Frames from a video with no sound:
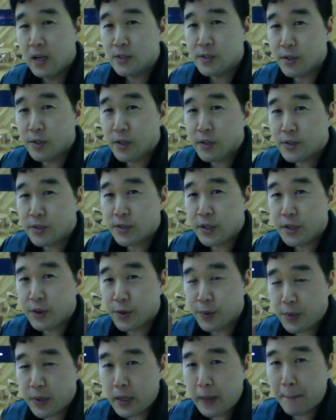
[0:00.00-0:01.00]
So those are the
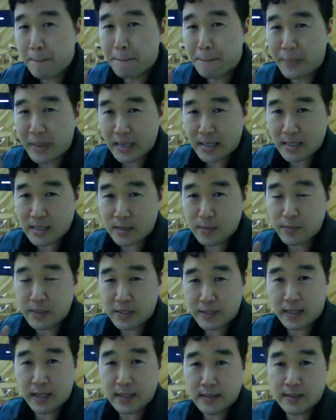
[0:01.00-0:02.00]
3 biggest
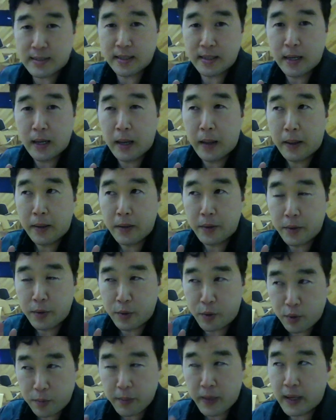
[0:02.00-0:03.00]
mistakes that
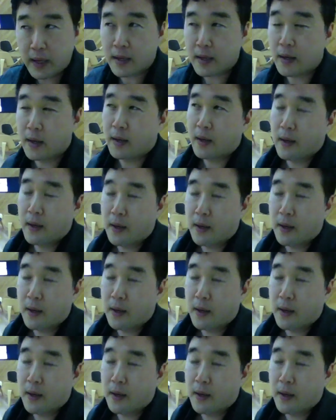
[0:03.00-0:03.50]
you make